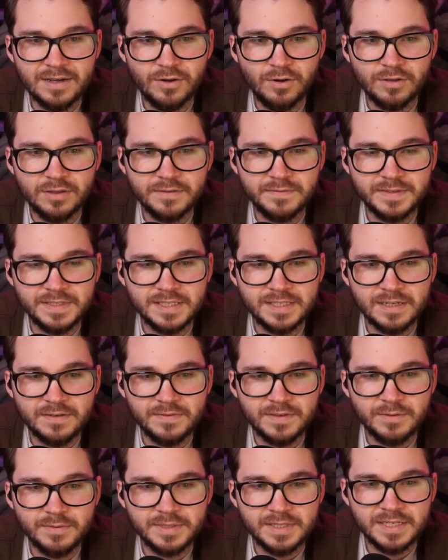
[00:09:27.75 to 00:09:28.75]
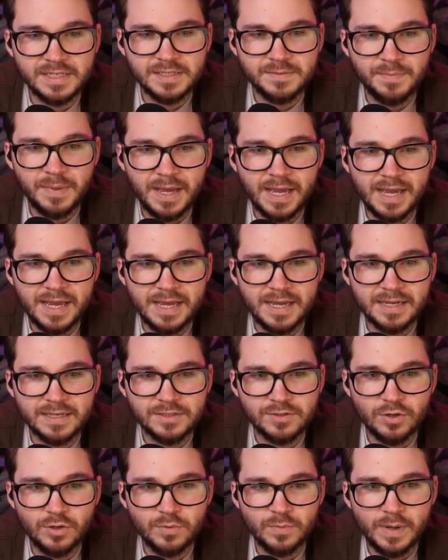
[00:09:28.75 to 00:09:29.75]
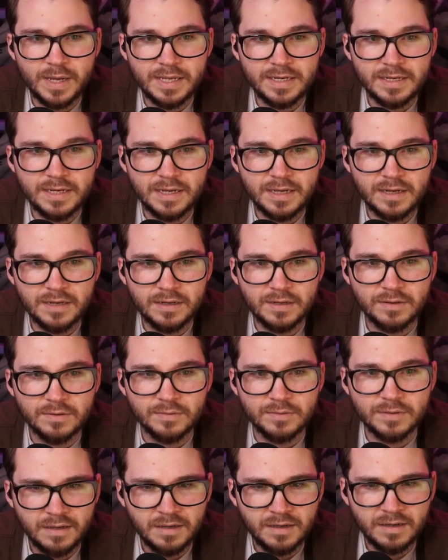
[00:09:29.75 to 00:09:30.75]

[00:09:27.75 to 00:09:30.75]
All of his stuff that was in his bag, it's all wet now.